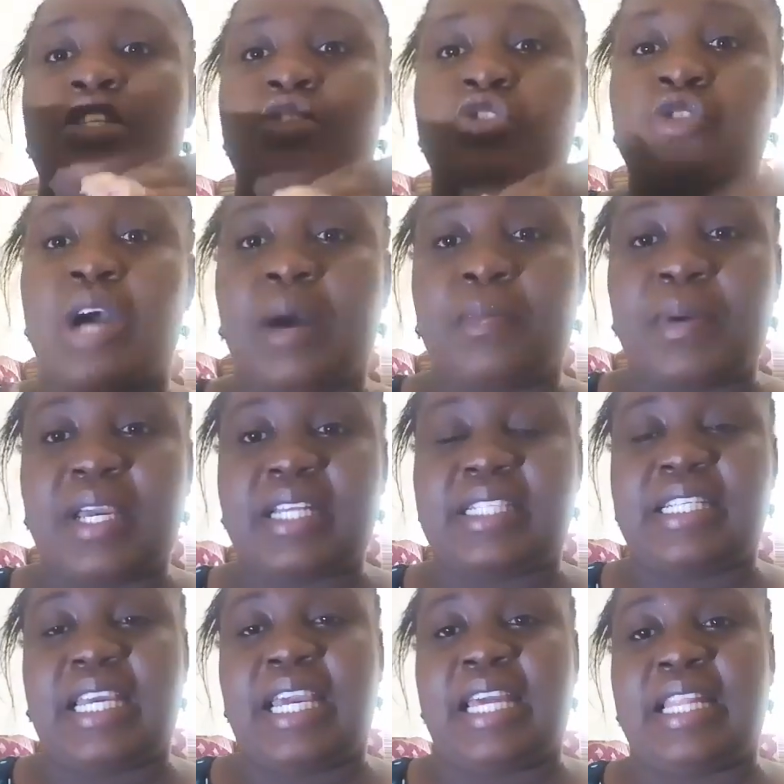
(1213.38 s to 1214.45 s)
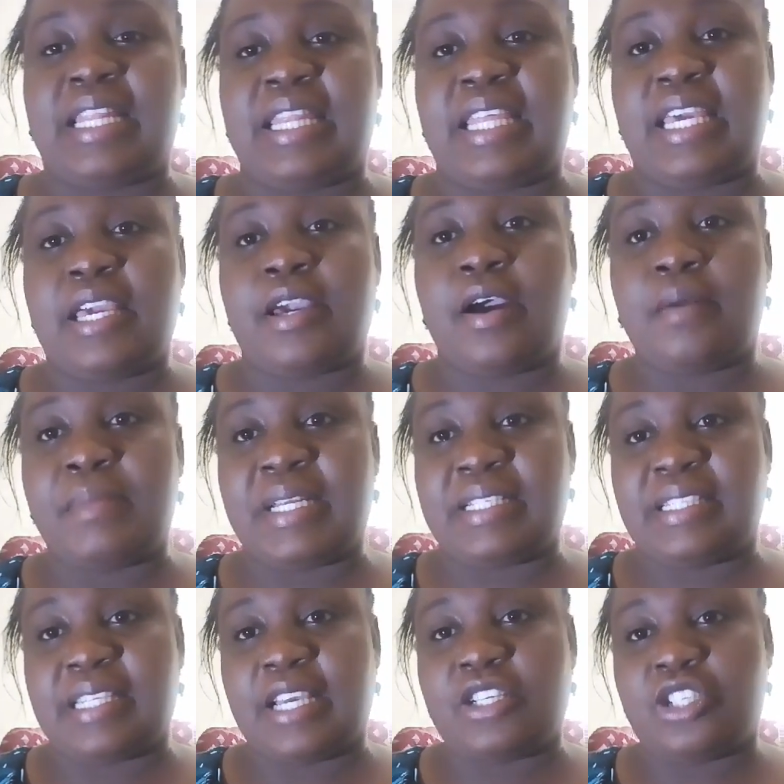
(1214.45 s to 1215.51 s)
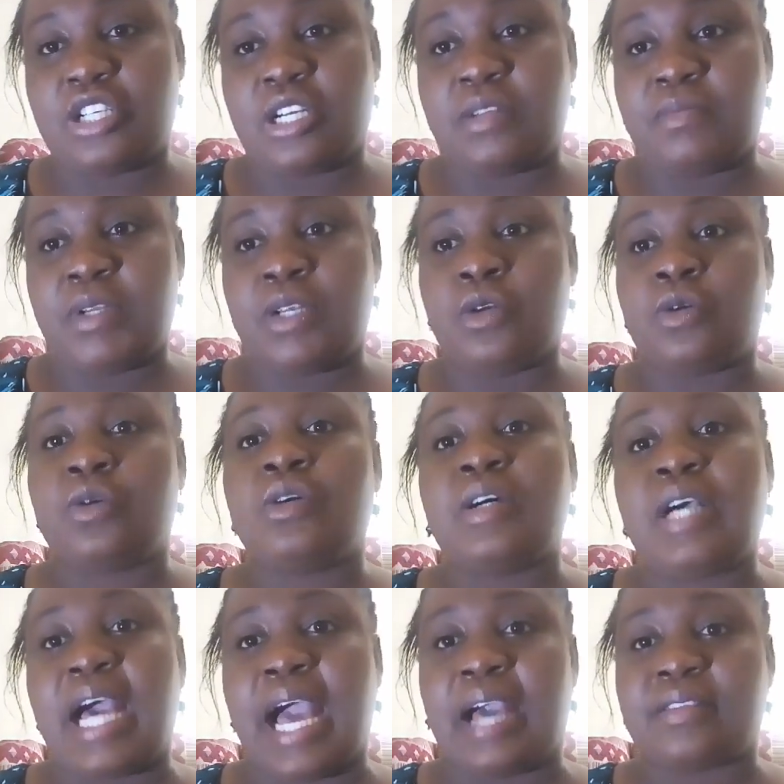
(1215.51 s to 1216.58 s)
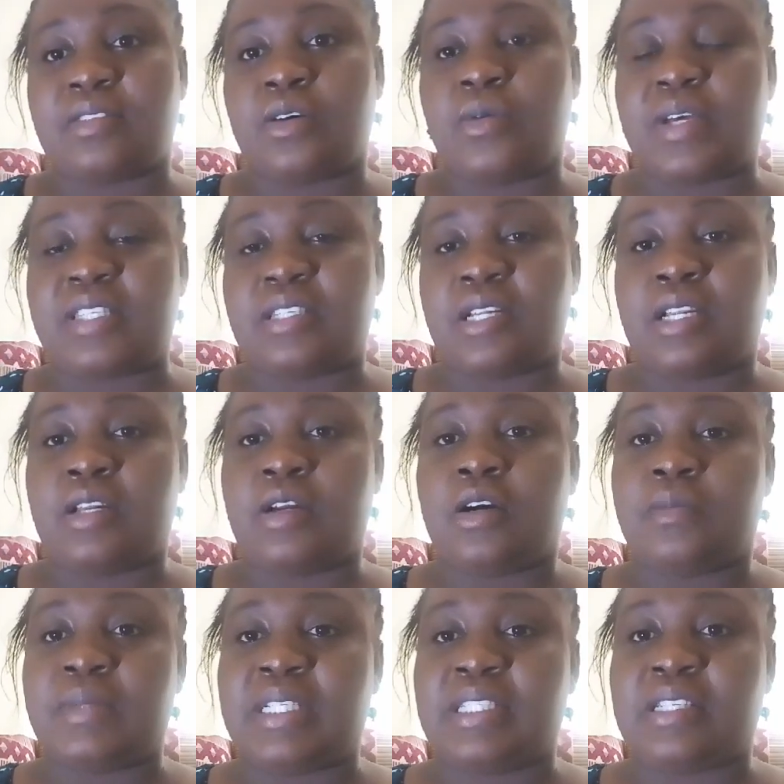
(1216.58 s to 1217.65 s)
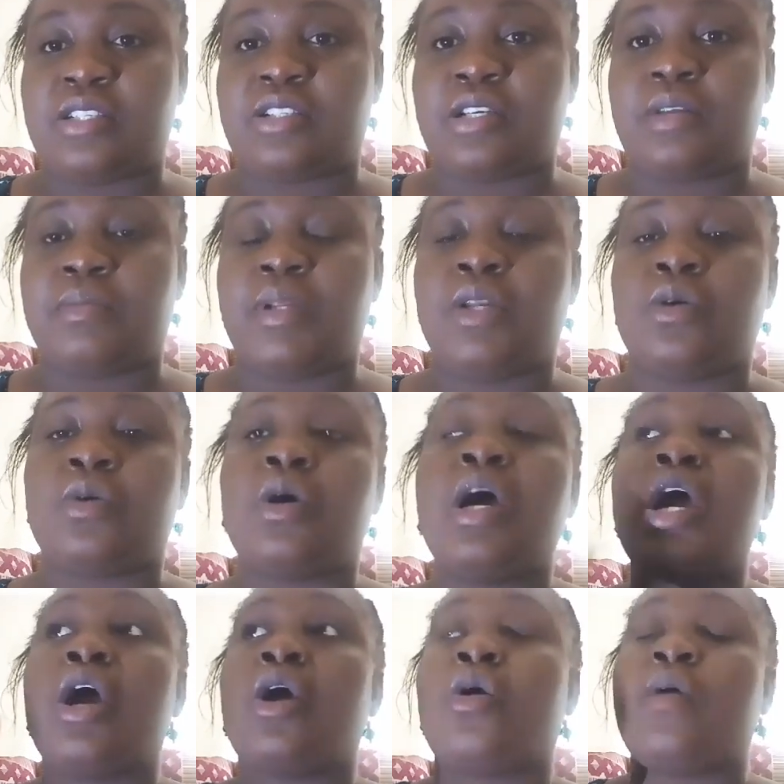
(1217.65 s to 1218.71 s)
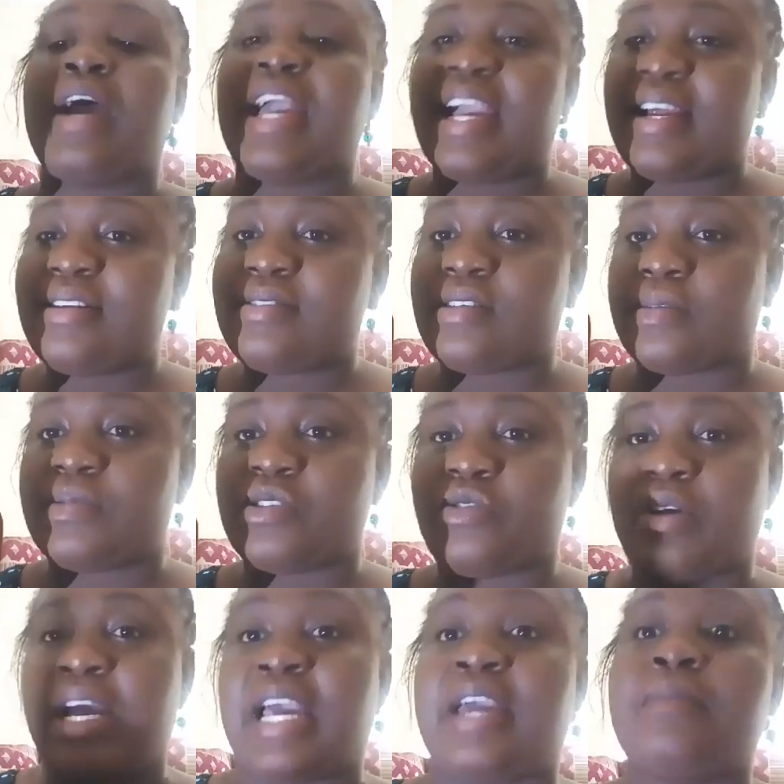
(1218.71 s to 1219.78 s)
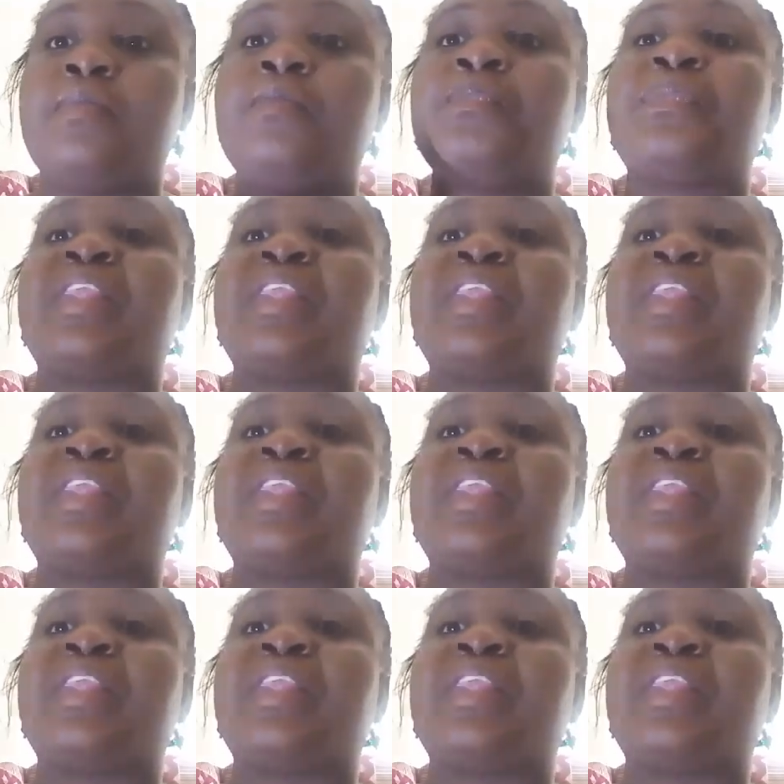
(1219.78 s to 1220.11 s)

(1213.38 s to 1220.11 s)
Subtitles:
Drop it in the comment section below. Ask a question in the comment section below. Go ahead, subscribe.